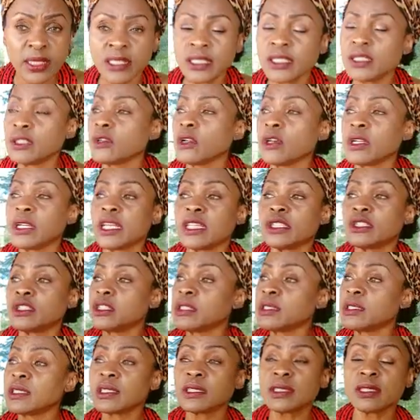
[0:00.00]
It's not that
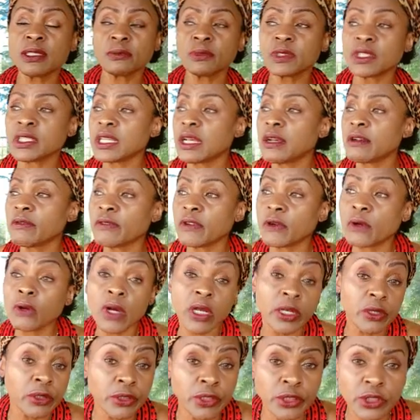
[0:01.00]
Jesus himself
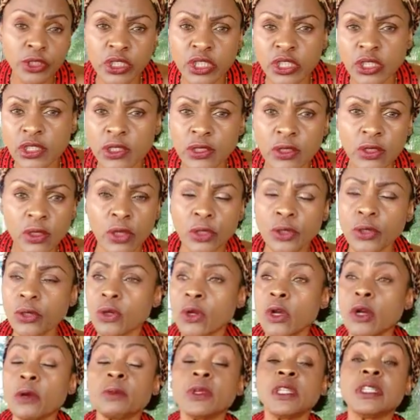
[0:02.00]
or another Jesus is going to
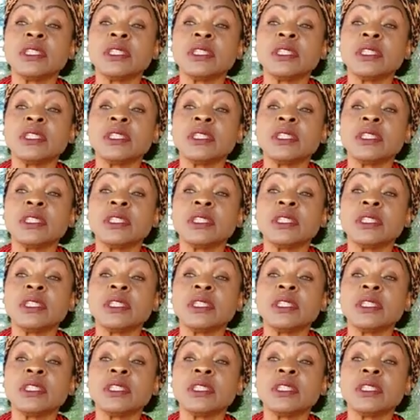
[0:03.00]
come.